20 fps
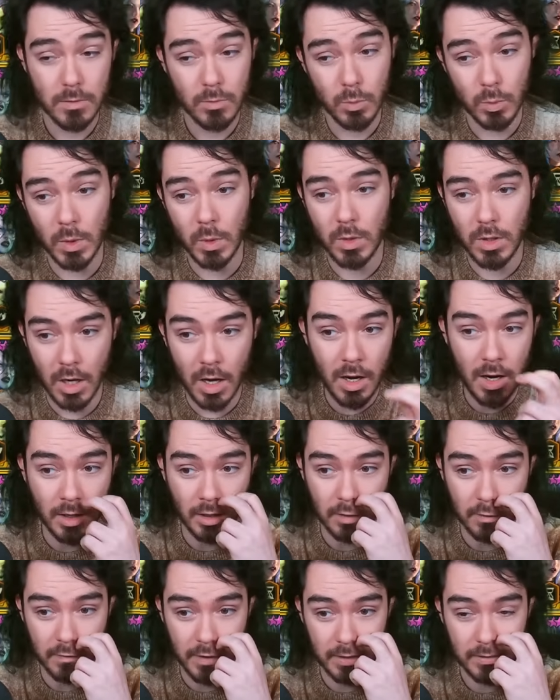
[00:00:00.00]

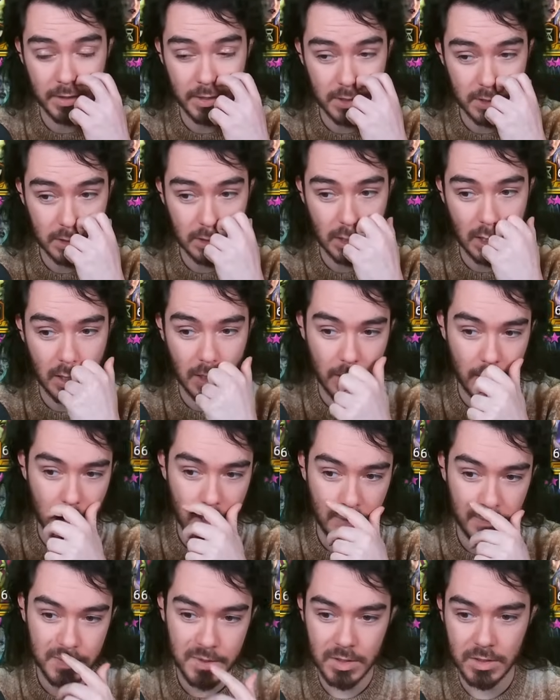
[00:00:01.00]
Wukong, very strong
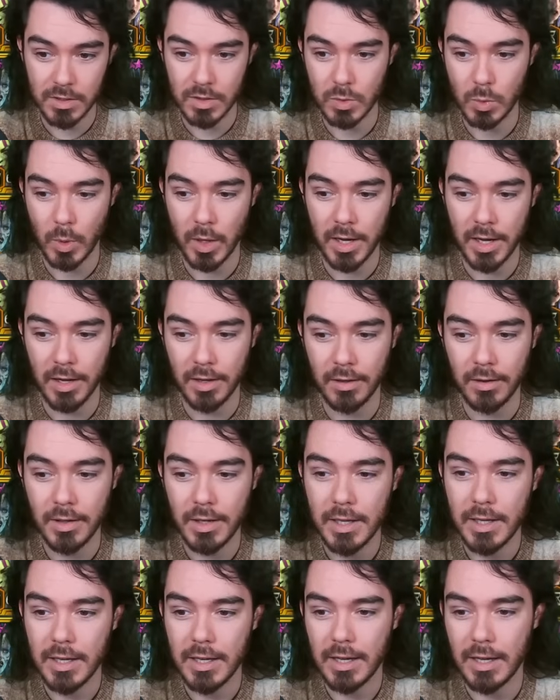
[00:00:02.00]
option as well.
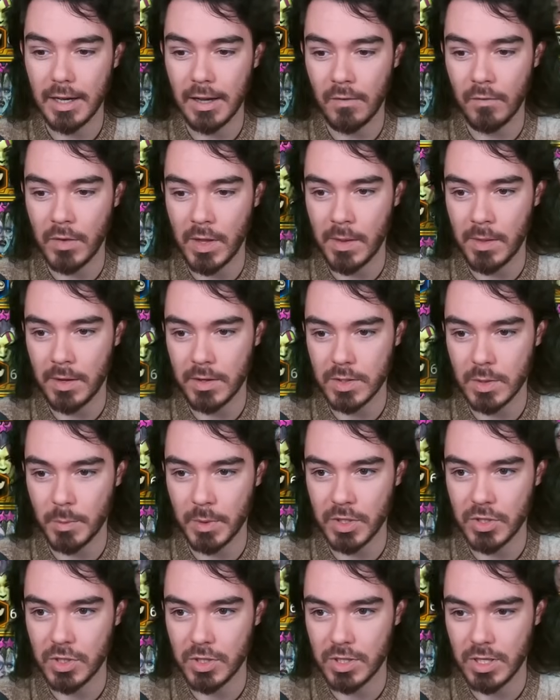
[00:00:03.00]
And then there's a
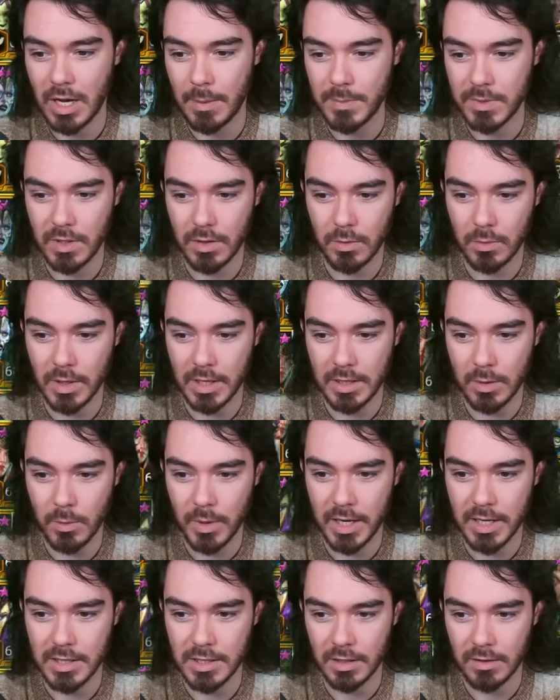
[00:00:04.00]
bunch of champs that are really
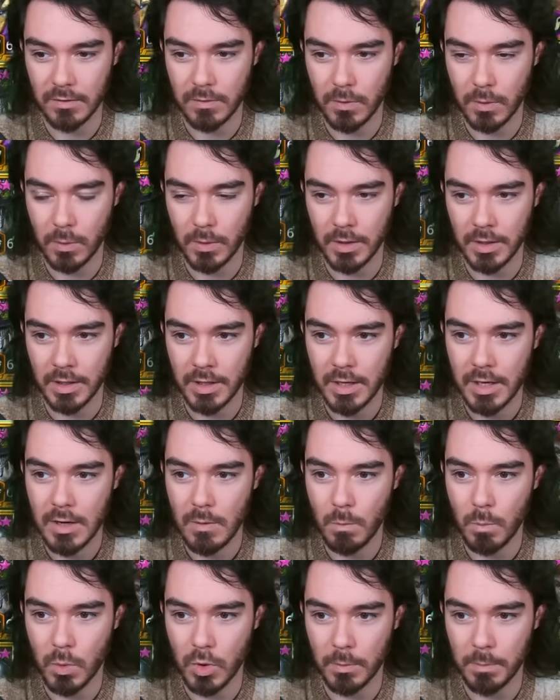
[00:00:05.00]
waiting for
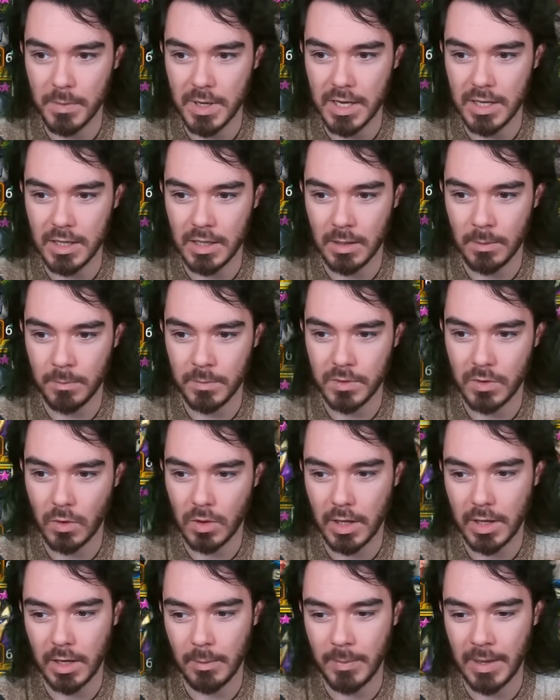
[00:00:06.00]
more medium. So,
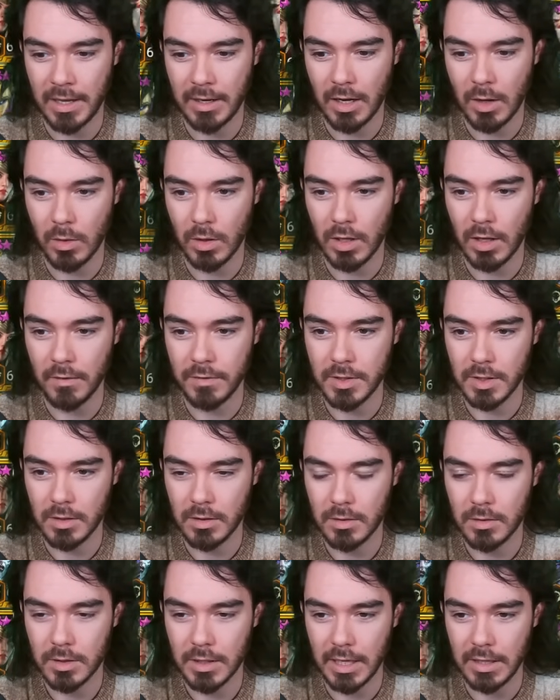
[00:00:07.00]
like, uh, man, I would love
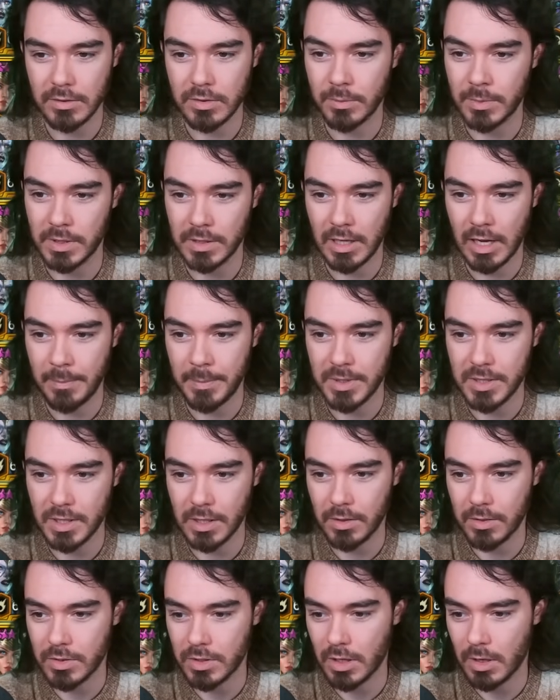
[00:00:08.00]
to get some of the damage
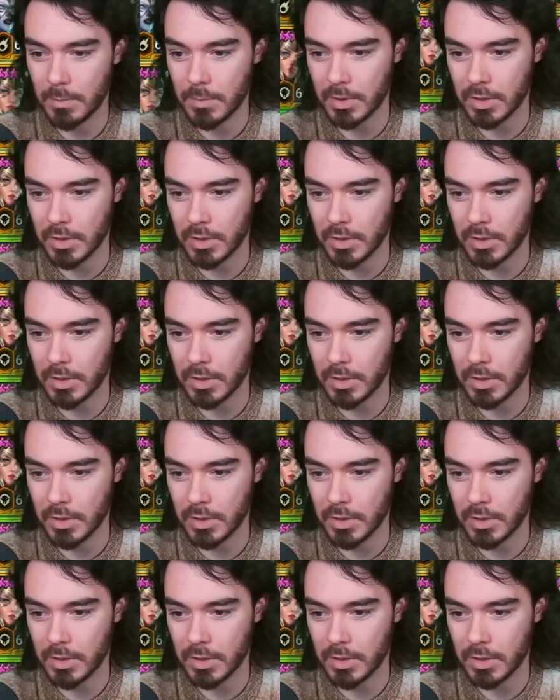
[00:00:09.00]
dealers up or